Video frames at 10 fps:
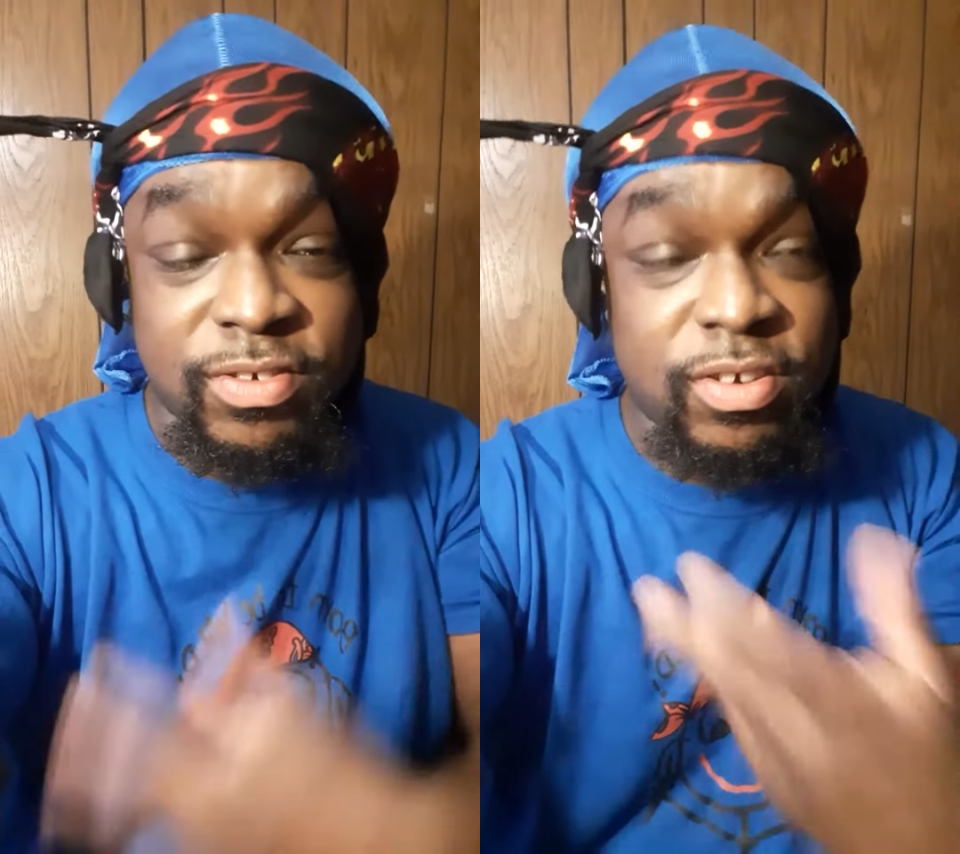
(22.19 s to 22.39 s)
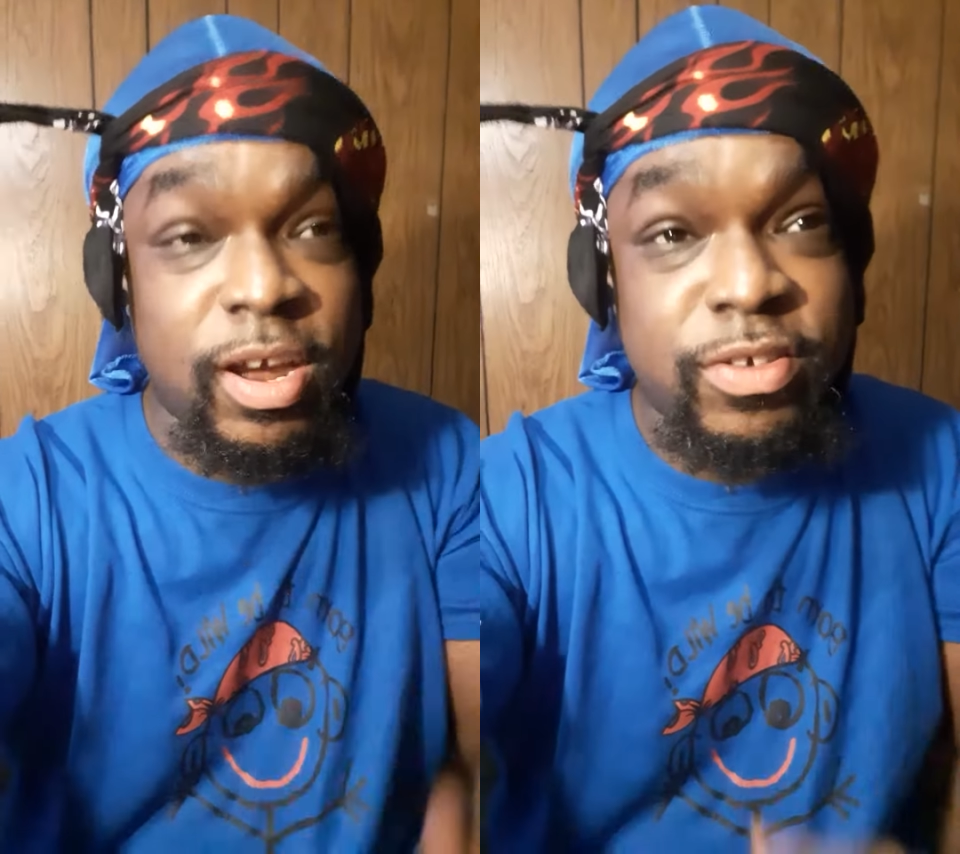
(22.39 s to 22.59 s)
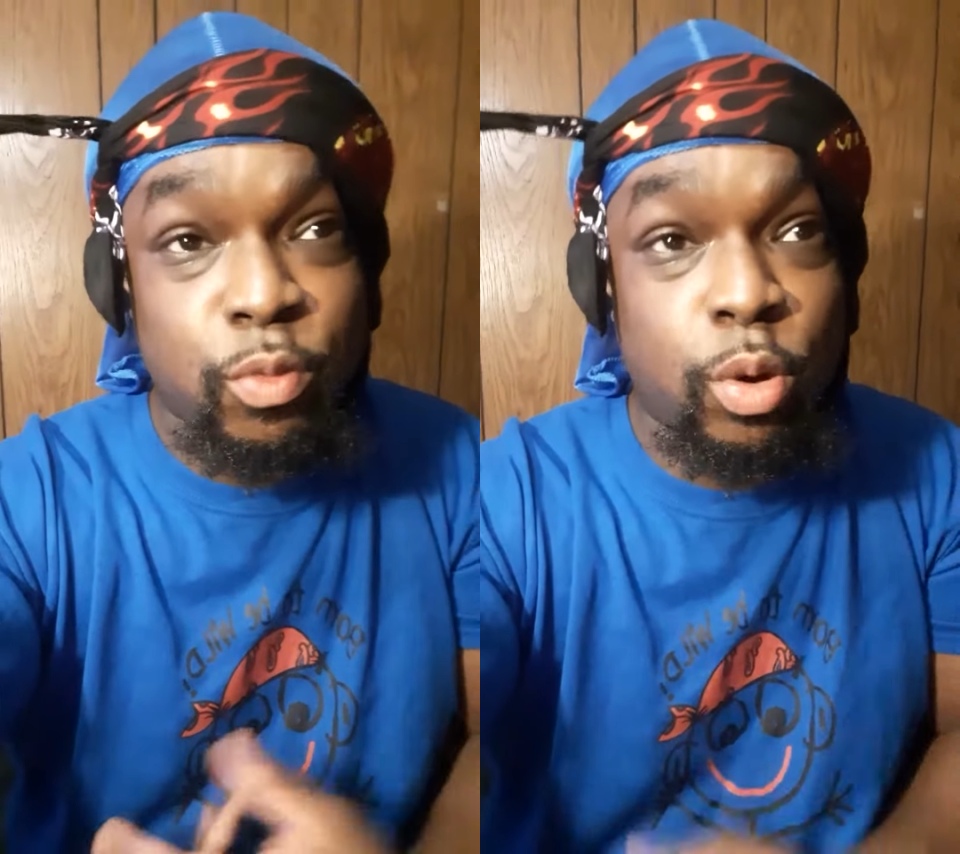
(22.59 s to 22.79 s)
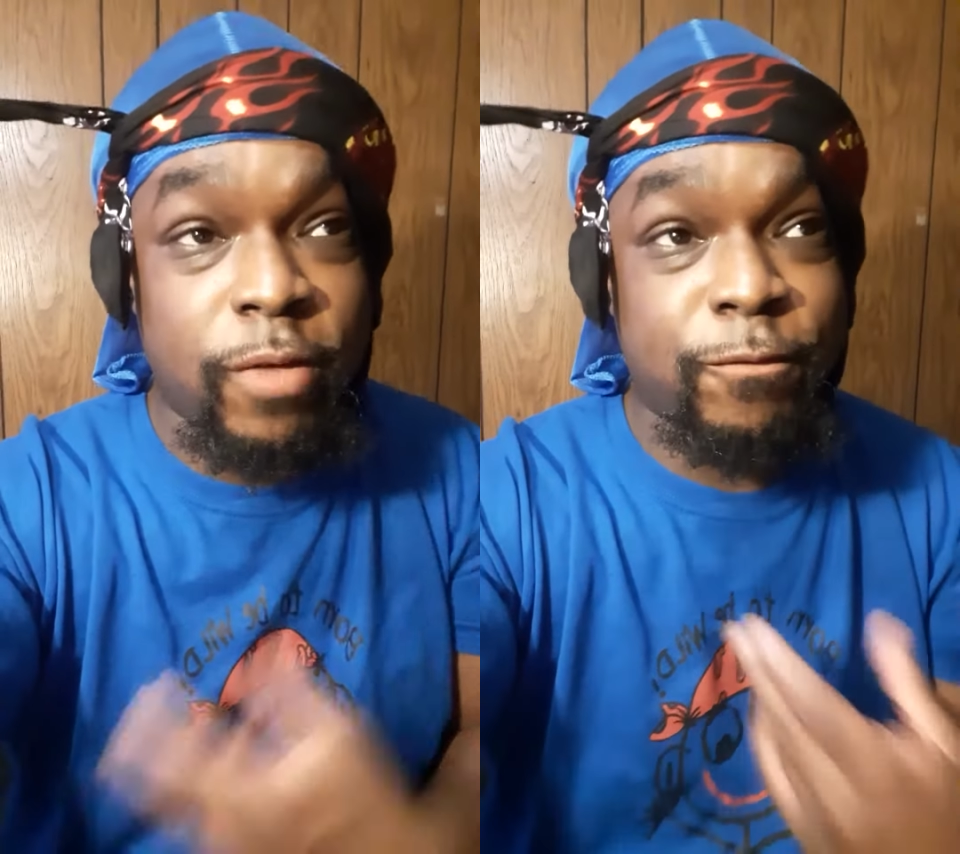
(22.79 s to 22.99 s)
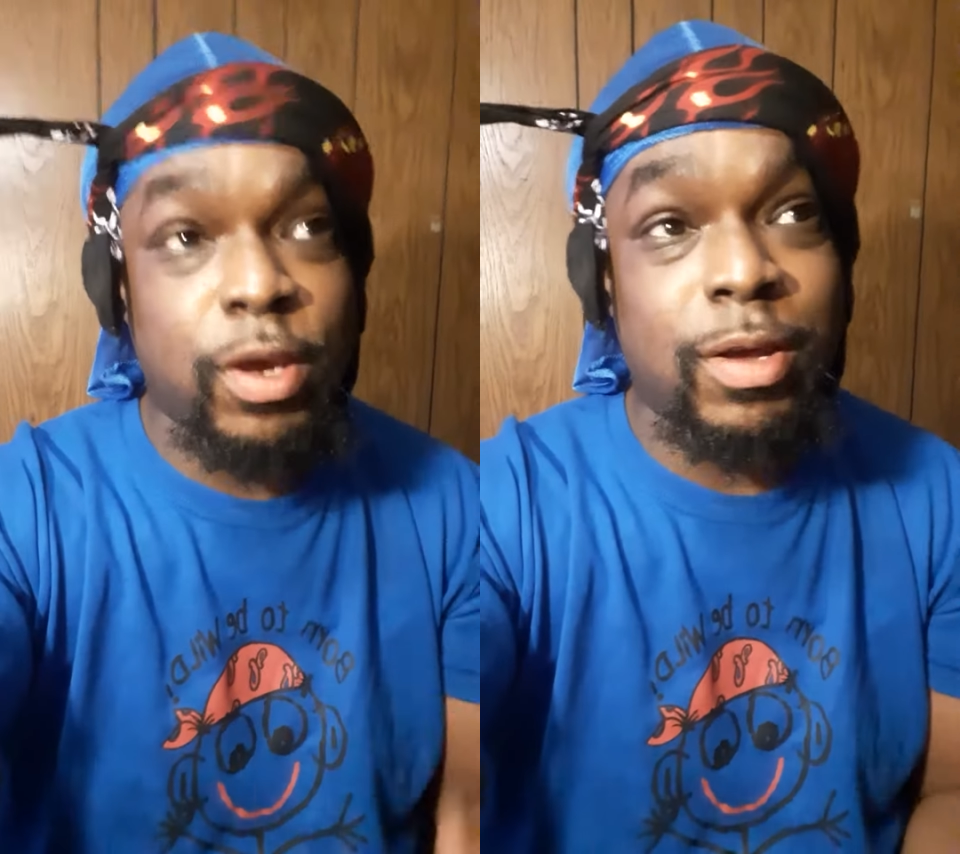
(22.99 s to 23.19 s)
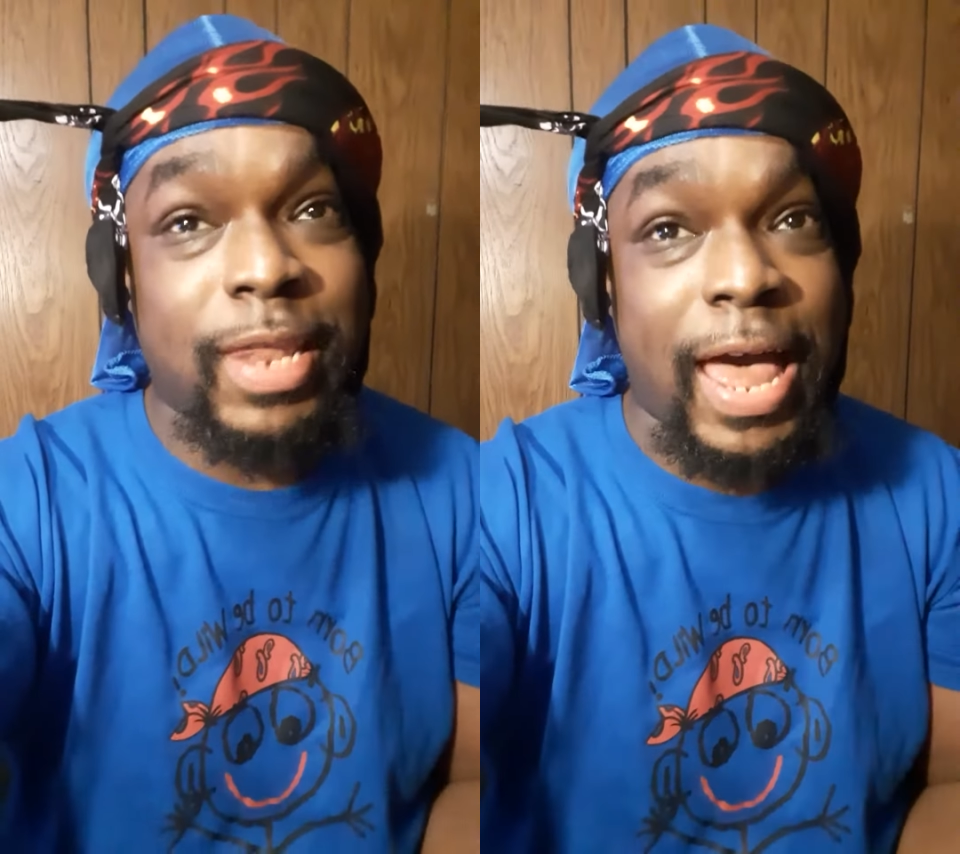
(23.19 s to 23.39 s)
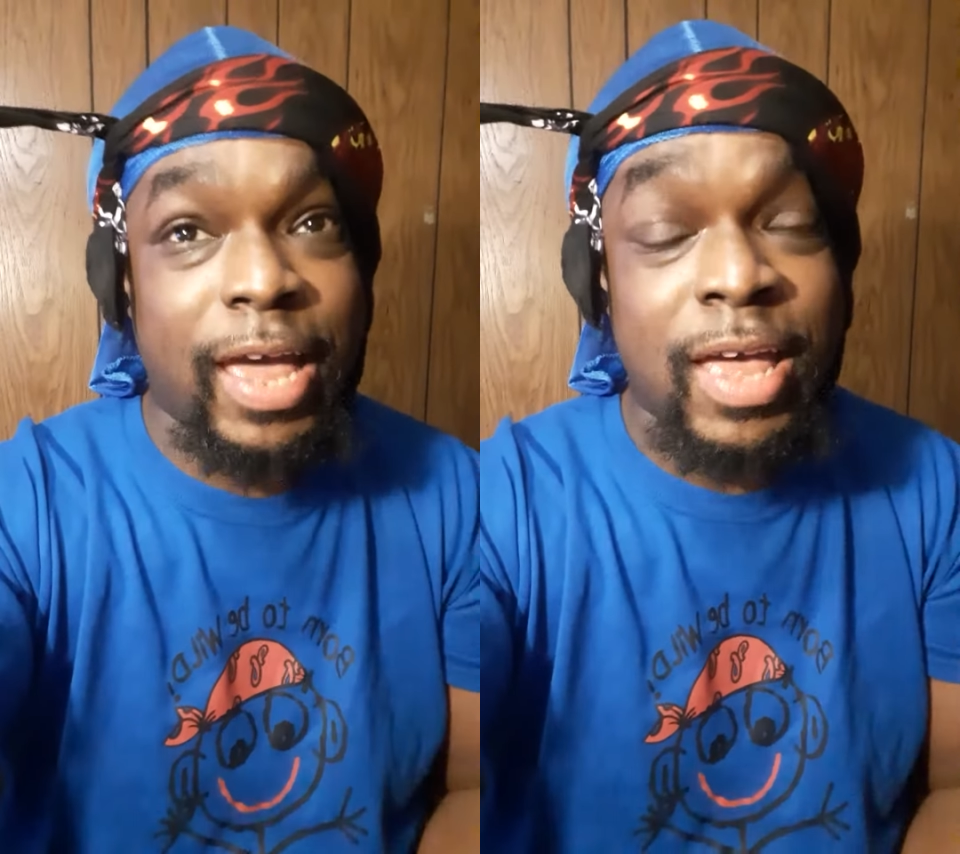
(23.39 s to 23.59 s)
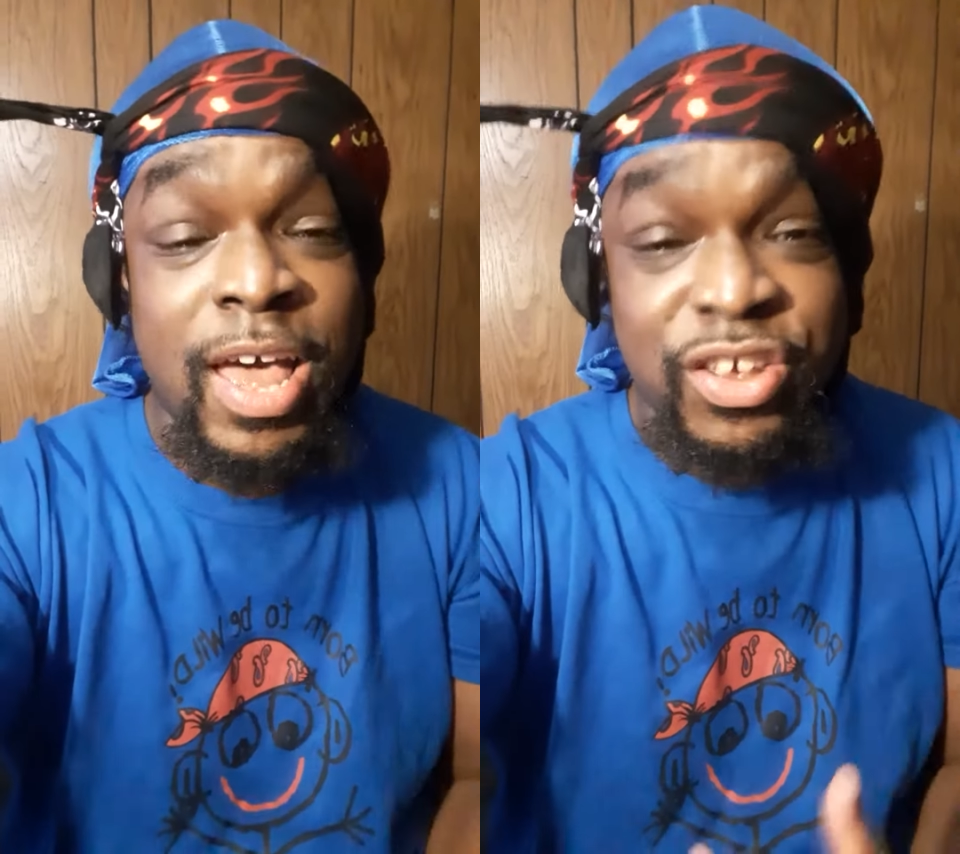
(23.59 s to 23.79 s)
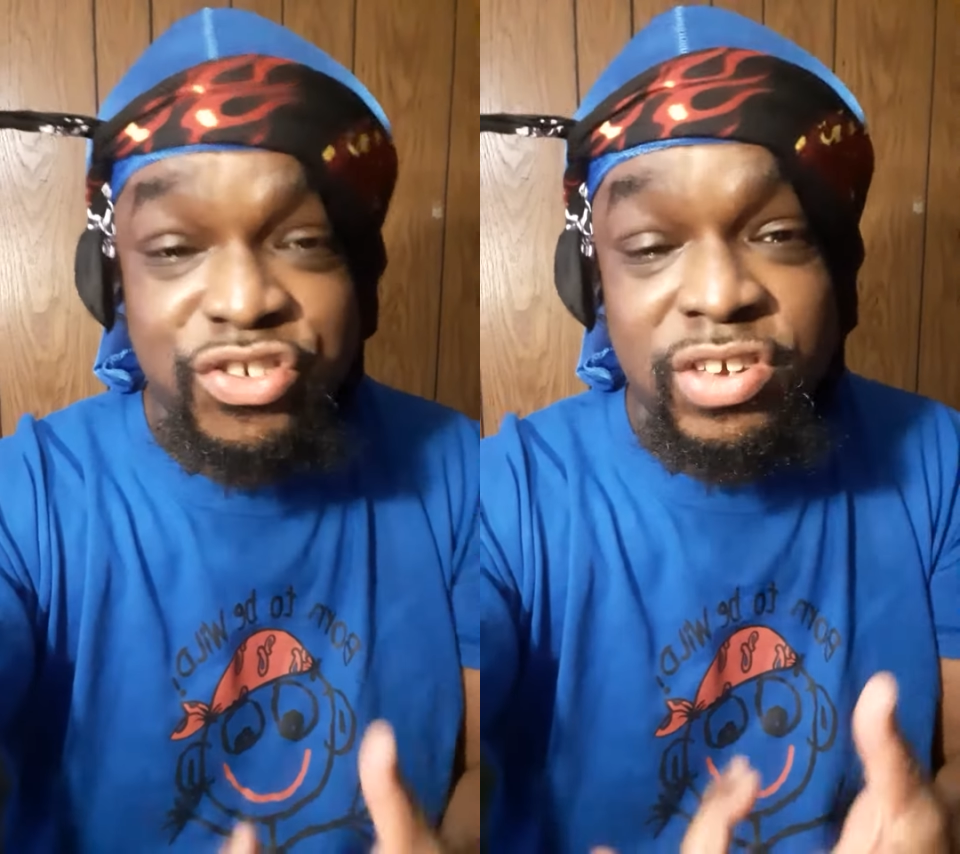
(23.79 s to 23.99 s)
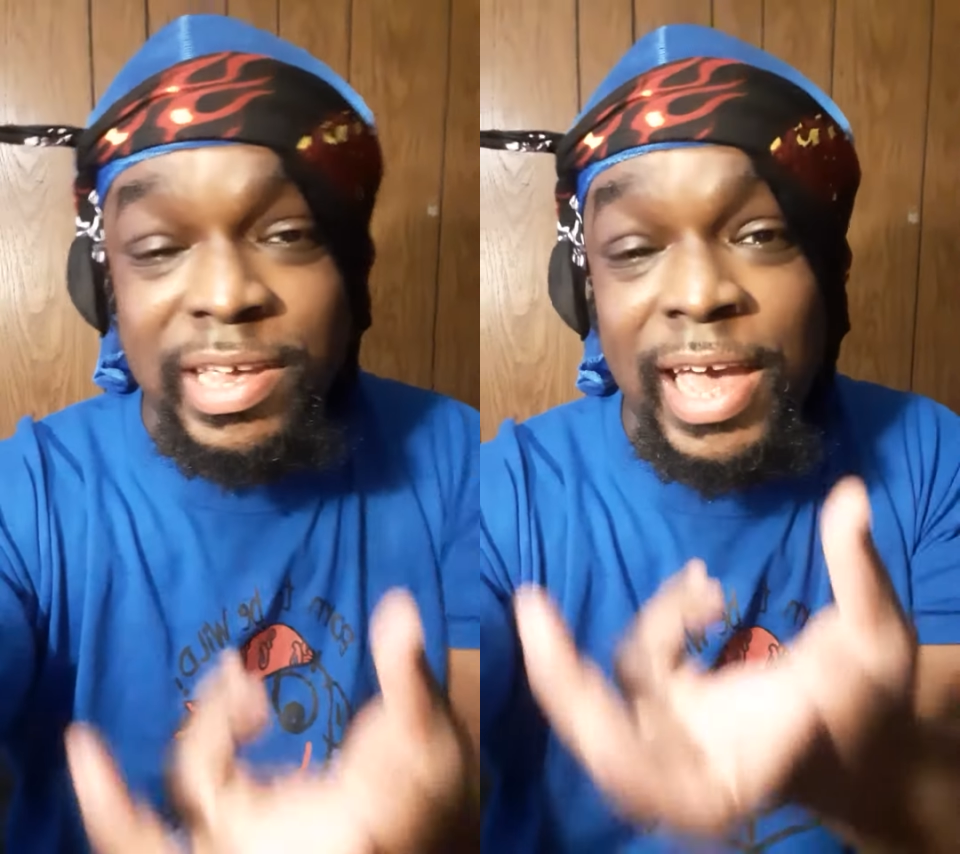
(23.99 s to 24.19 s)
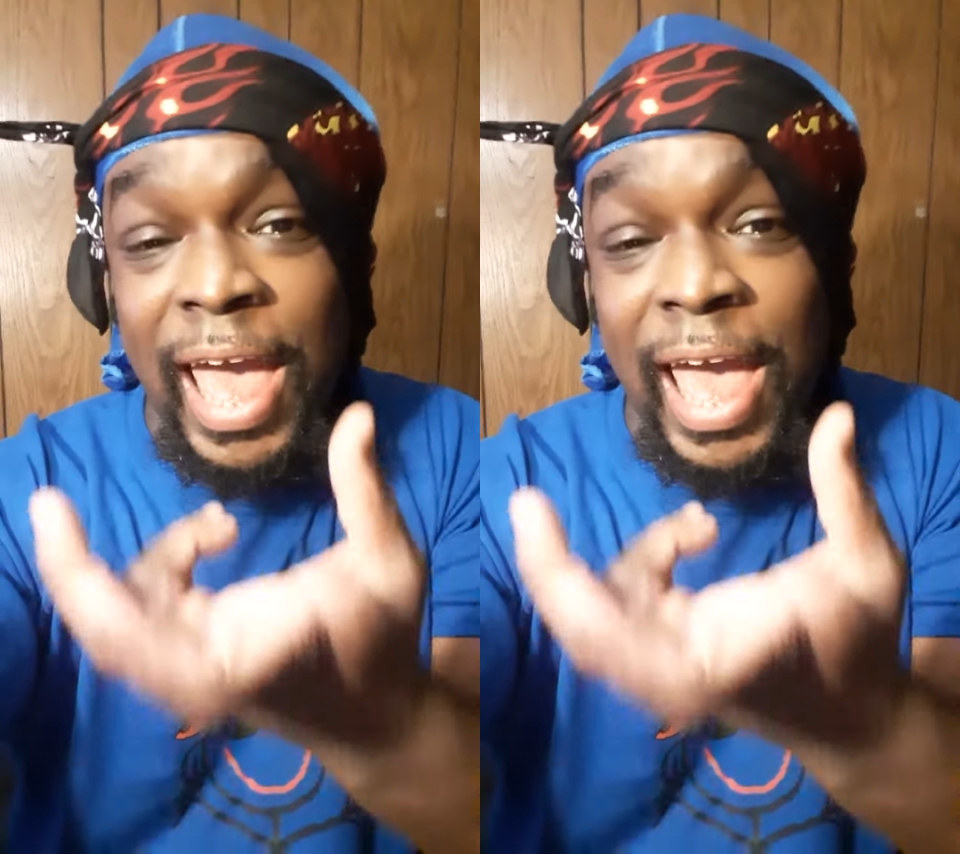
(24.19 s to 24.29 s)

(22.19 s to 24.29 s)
She doesn't want to feel like she